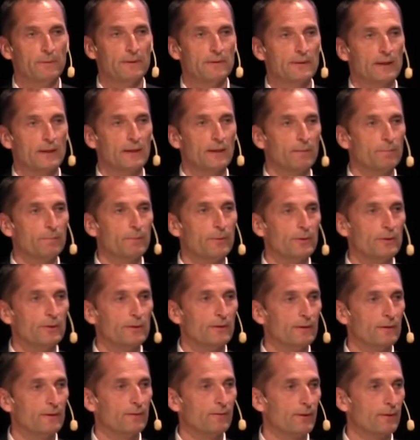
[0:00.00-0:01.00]
been taking
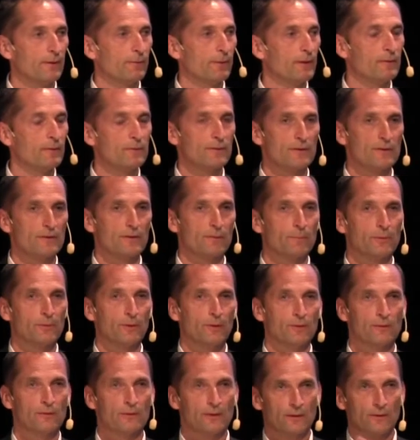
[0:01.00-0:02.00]
part in a very interesting
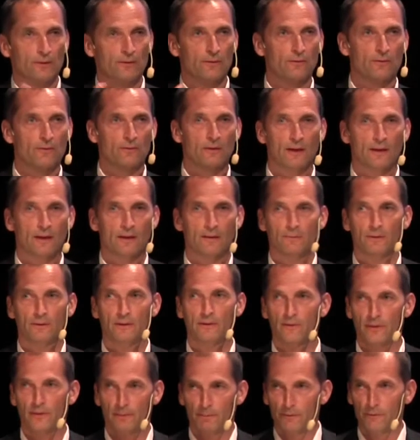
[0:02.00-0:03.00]
project together with
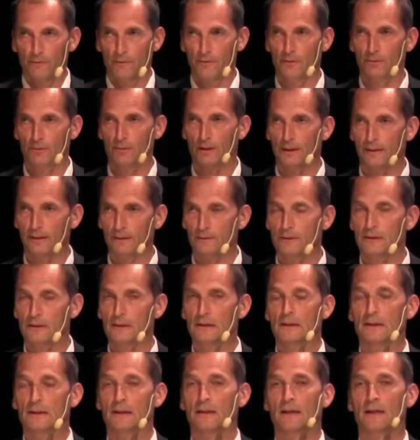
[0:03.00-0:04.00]
some of you here
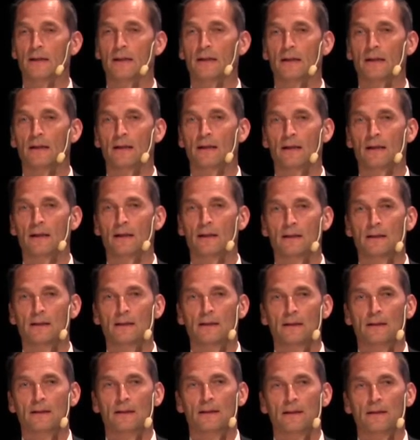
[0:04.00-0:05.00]
to
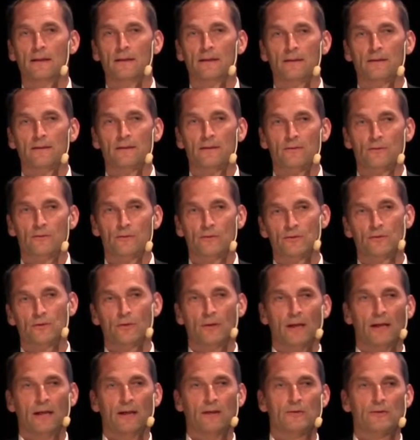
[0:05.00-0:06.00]

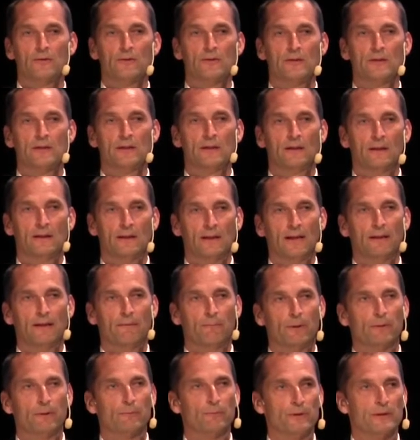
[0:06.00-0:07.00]
actually see, can
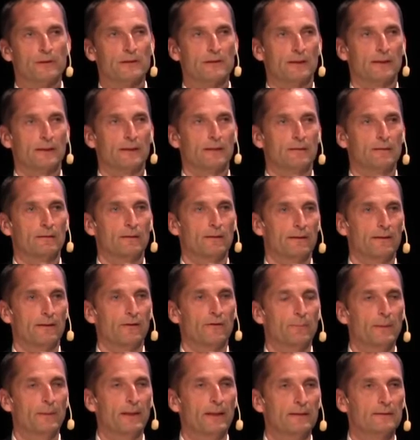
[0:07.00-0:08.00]
we recycle
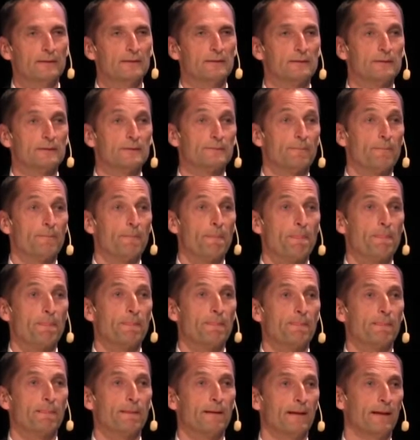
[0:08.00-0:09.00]
these magnets
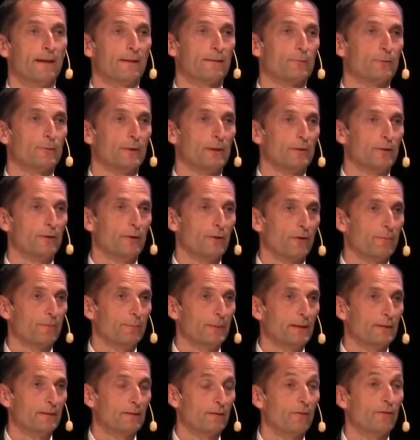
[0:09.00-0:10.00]
and the rare earth
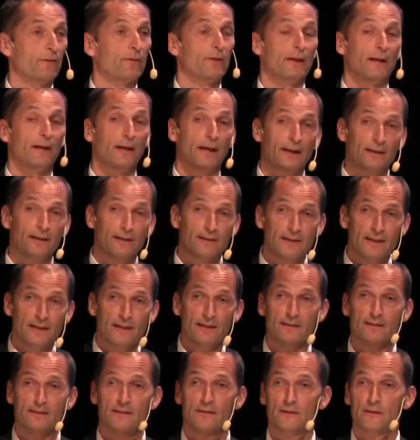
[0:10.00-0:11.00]
metals? And
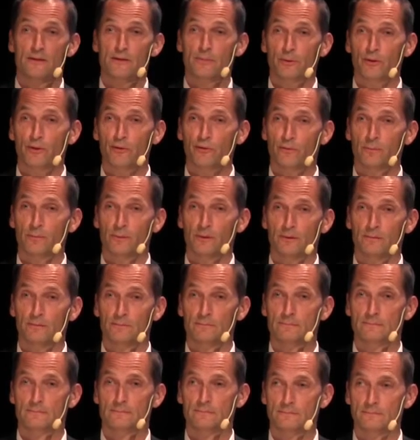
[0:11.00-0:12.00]
yes, it's possible.
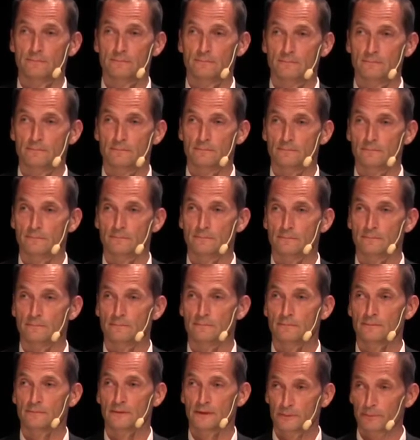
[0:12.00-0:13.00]

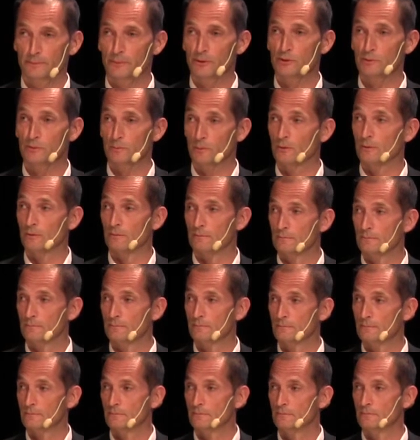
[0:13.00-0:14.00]
It's possible.
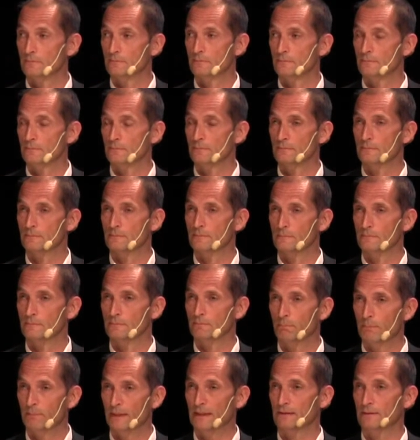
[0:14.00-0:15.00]

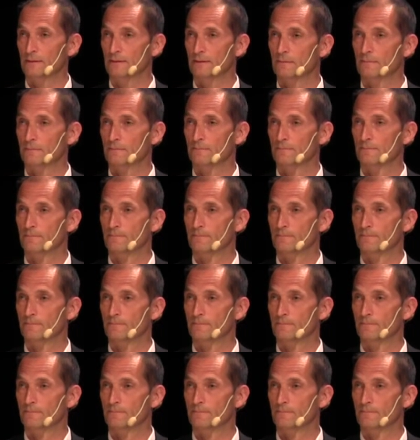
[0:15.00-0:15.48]
But